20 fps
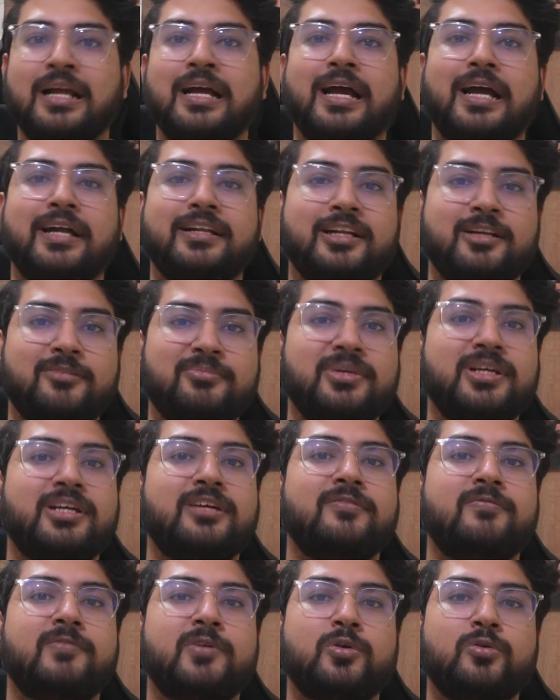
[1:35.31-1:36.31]
And let me
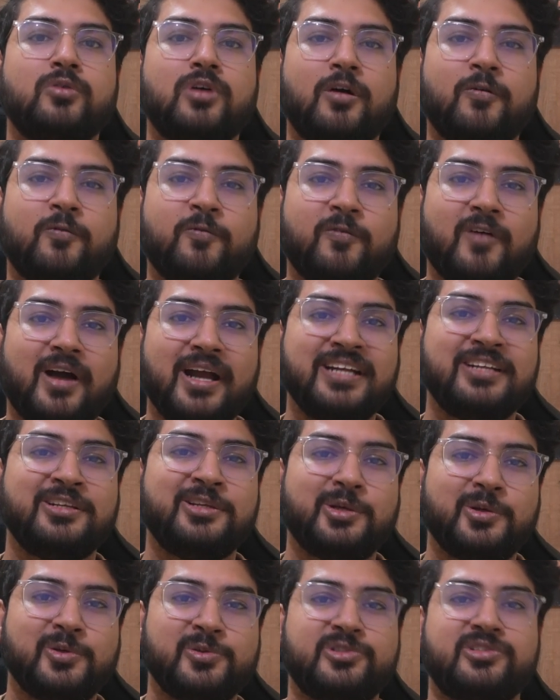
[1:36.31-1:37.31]
give you a fine
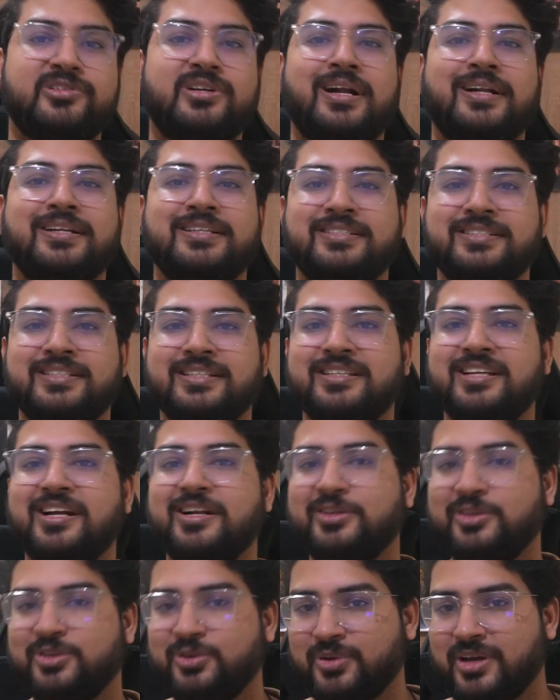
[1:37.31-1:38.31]
tuned strategy that
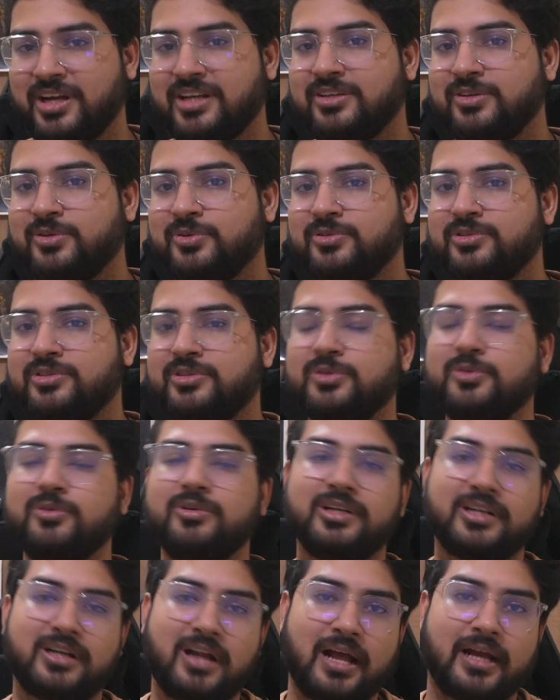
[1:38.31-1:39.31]
you can use to
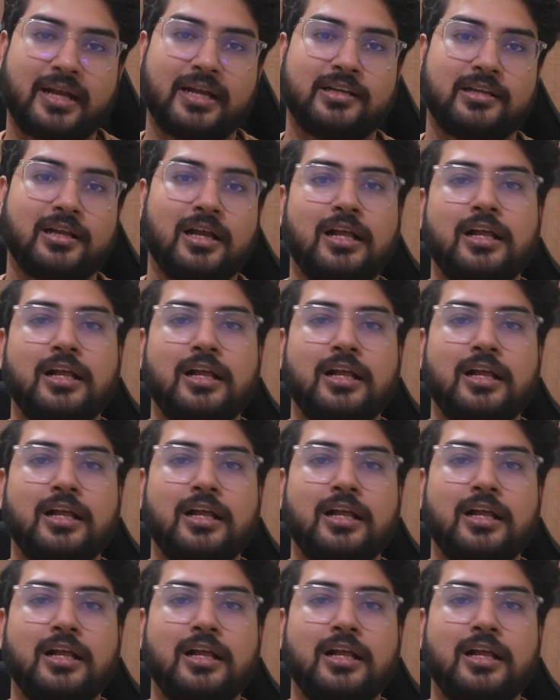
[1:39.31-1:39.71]
crack it.